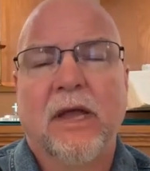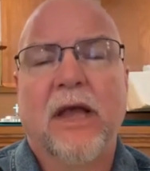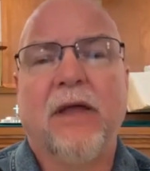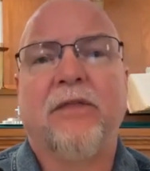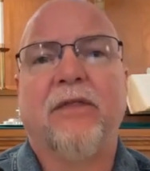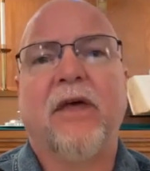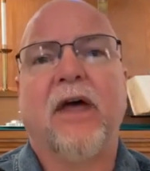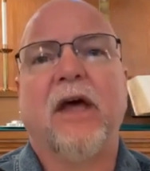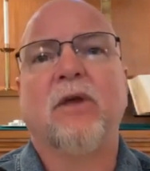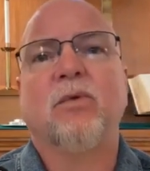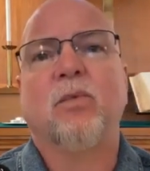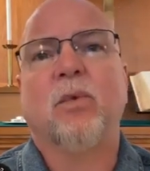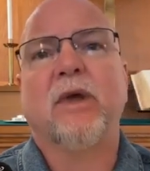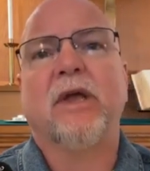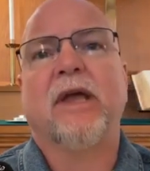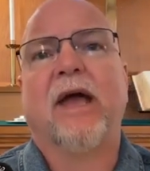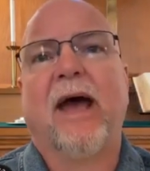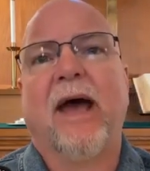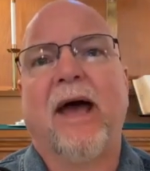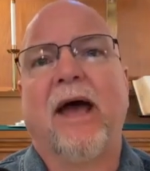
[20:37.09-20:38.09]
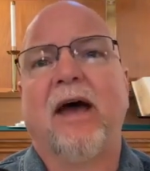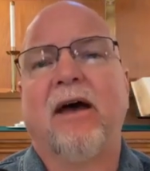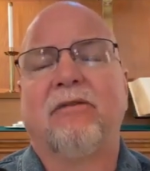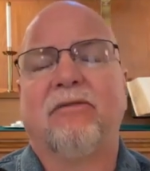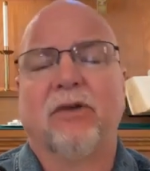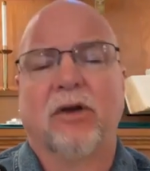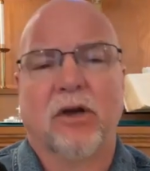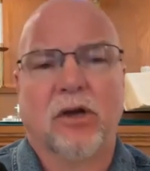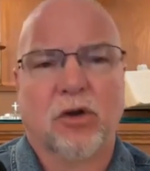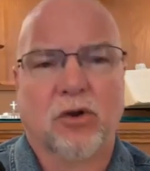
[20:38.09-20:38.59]
and then we
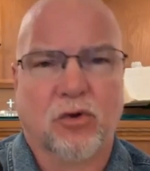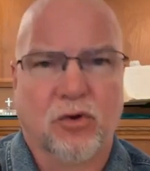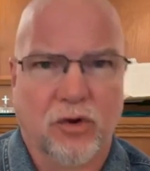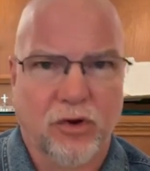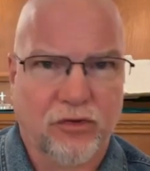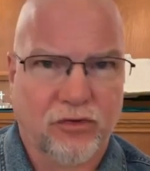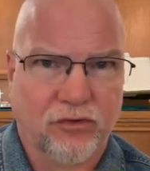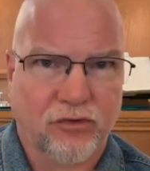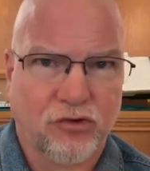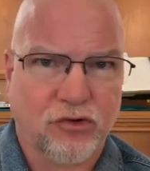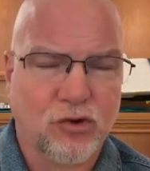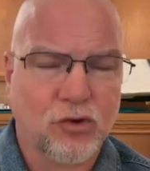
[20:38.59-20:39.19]
have Christ